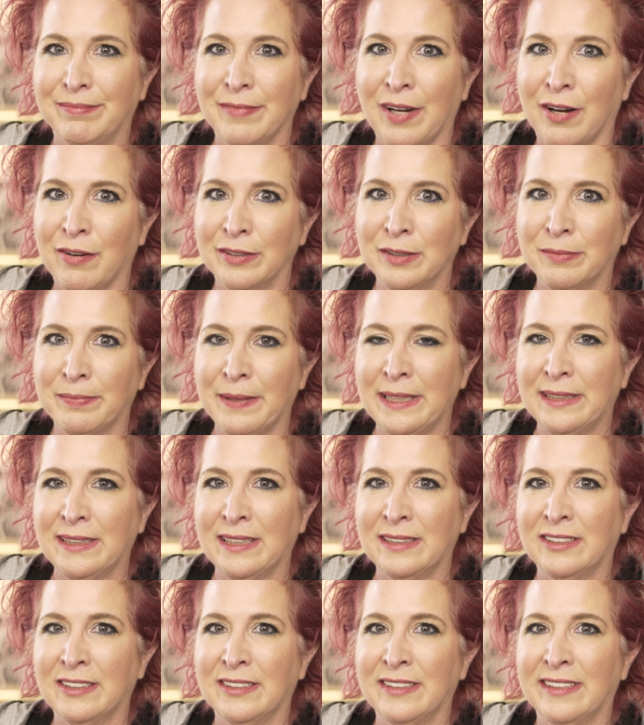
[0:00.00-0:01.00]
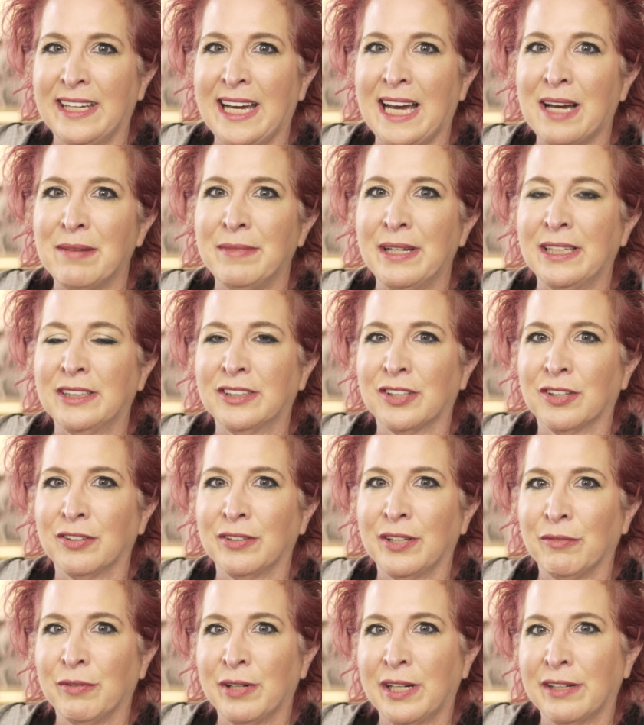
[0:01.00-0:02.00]
always pay attention to that. Make sure
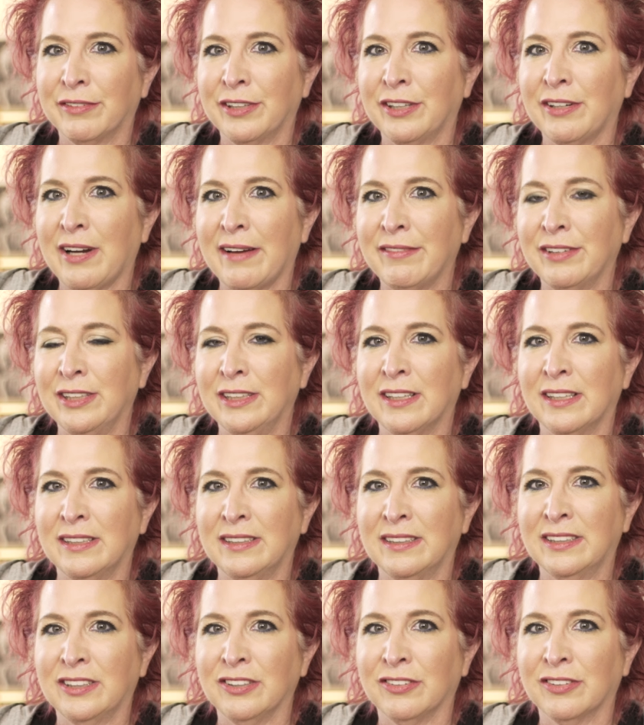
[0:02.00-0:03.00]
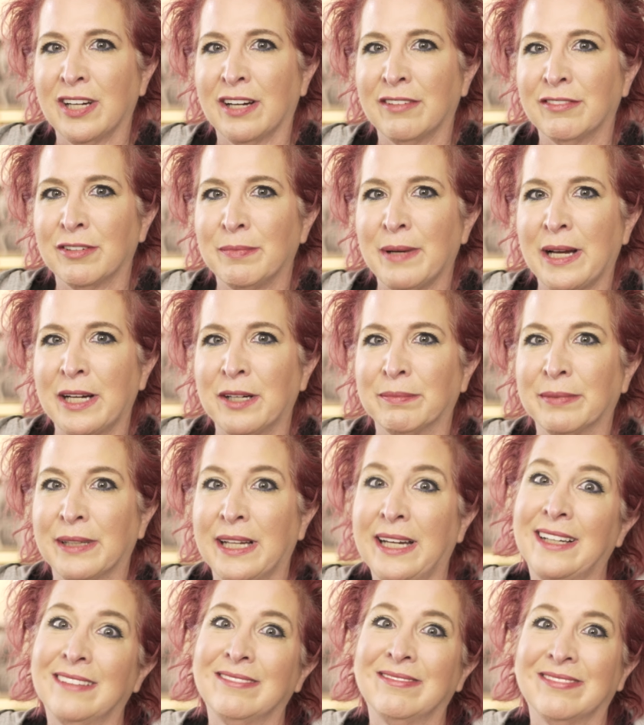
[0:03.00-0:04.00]
that whatever you're having done is still covered by your
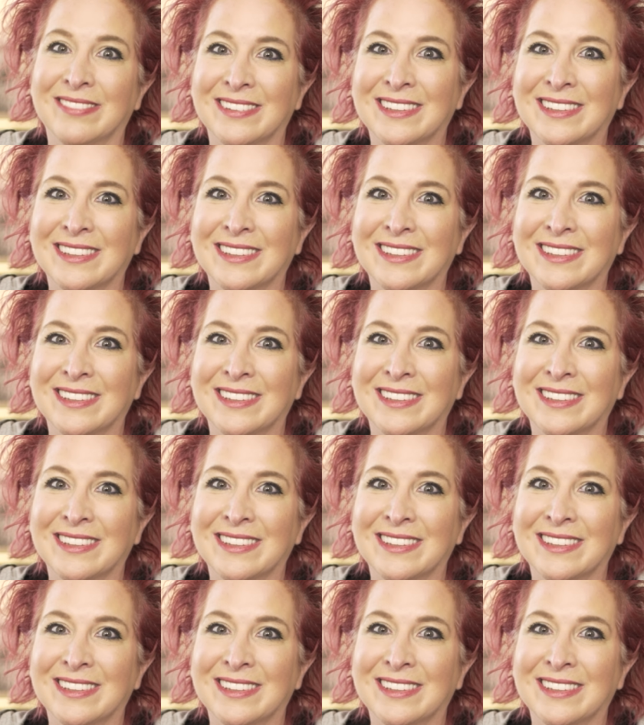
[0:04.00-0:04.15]
plan,